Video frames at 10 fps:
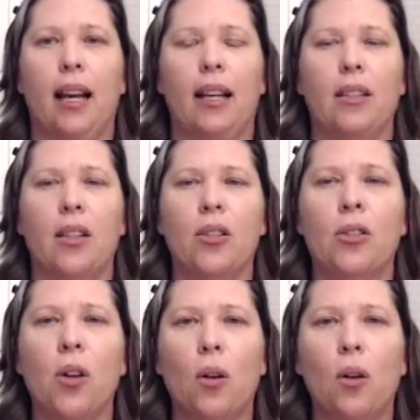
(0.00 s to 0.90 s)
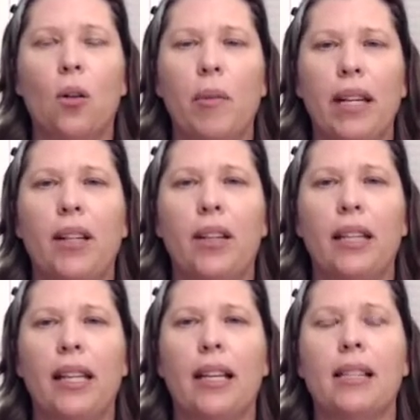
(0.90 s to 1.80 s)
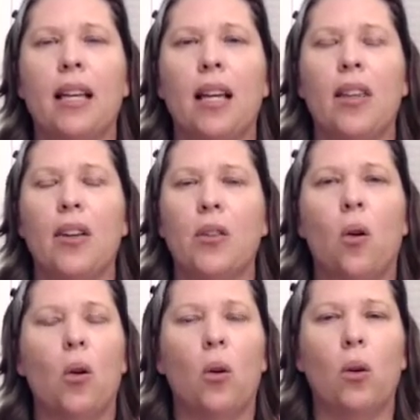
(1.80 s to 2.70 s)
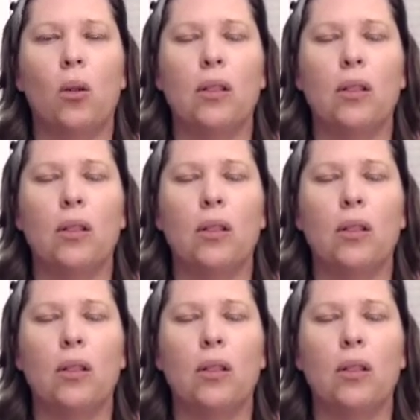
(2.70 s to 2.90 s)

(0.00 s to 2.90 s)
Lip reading: There's so many good things. There's a whole